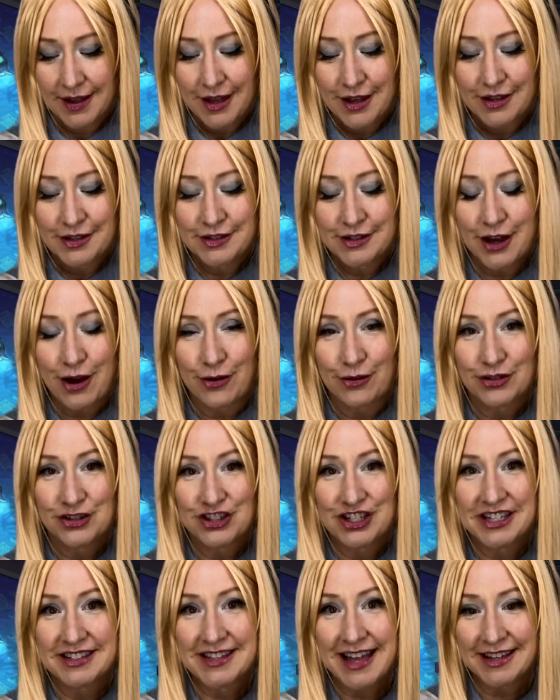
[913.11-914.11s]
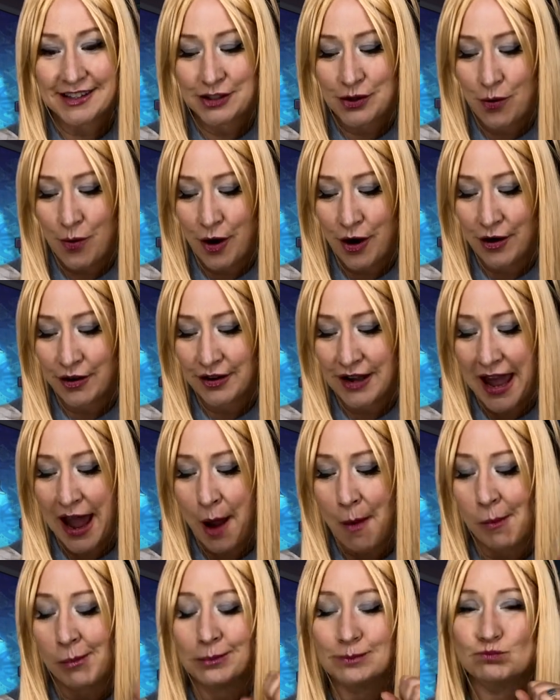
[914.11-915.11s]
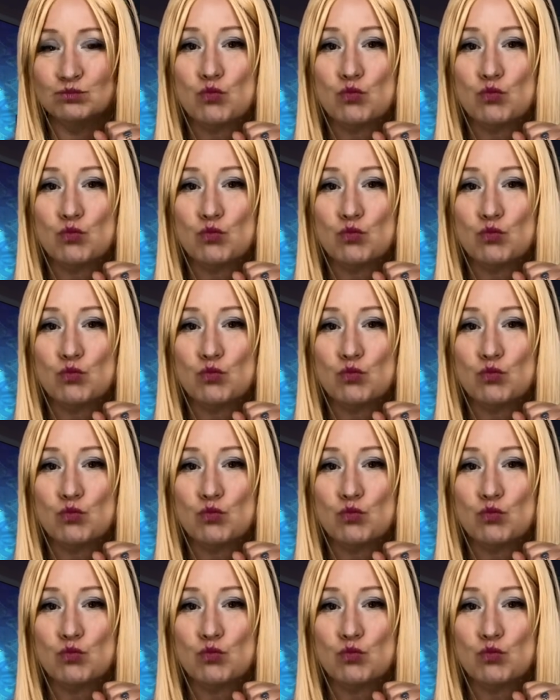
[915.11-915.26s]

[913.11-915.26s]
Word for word: So she set to work and